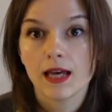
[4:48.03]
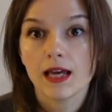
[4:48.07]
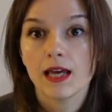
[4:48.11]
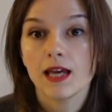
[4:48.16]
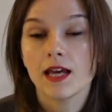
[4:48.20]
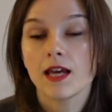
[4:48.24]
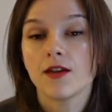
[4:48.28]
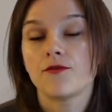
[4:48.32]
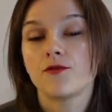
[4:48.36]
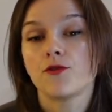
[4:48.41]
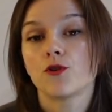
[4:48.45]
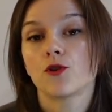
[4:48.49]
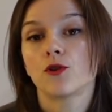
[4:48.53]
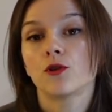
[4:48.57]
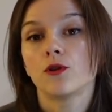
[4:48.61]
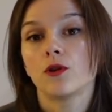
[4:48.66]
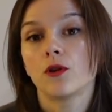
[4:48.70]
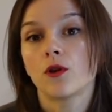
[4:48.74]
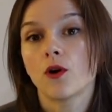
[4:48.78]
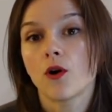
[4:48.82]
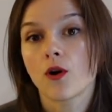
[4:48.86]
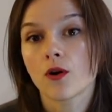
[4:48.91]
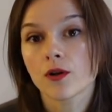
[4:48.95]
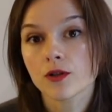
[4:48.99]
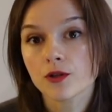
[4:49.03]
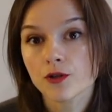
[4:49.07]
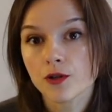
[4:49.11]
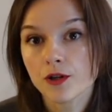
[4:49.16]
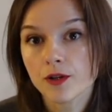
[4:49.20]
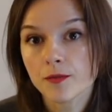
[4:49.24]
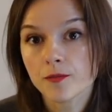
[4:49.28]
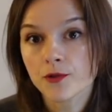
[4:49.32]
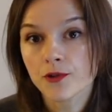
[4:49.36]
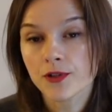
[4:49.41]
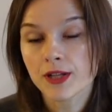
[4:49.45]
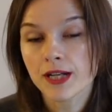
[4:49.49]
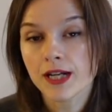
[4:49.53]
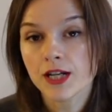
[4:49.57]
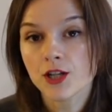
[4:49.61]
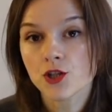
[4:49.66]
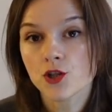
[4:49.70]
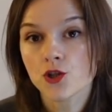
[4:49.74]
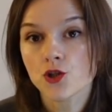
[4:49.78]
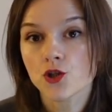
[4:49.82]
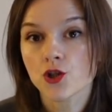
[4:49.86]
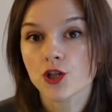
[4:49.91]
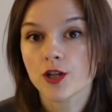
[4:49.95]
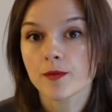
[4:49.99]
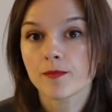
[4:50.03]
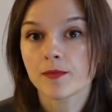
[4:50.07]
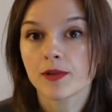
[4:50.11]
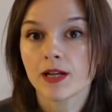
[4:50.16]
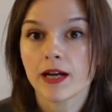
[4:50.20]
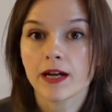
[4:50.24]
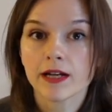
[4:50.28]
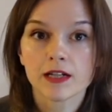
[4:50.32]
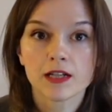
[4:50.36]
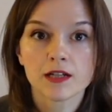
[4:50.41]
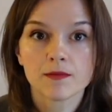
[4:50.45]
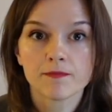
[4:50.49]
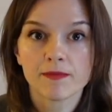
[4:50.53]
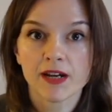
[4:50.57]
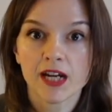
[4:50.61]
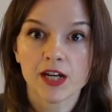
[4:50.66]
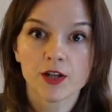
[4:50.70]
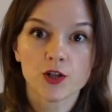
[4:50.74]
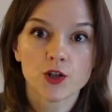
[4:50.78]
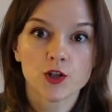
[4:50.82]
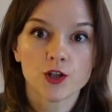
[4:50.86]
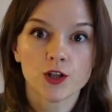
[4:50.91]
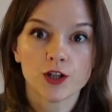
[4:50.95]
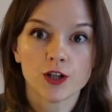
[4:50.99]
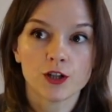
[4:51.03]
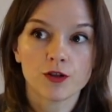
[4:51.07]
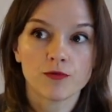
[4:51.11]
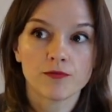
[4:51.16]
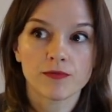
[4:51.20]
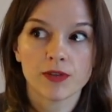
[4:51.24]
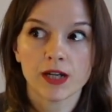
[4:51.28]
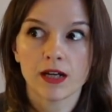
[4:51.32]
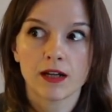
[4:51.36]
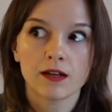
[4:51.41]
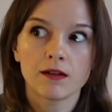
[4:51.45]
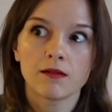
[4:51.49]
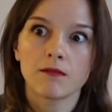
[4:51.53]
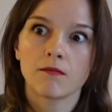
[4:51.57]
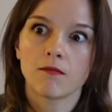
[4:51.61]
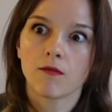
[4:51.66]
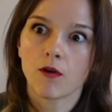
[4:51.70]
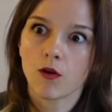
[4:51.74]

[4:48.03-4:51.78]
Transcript: If your long-term relationship lacks passion, then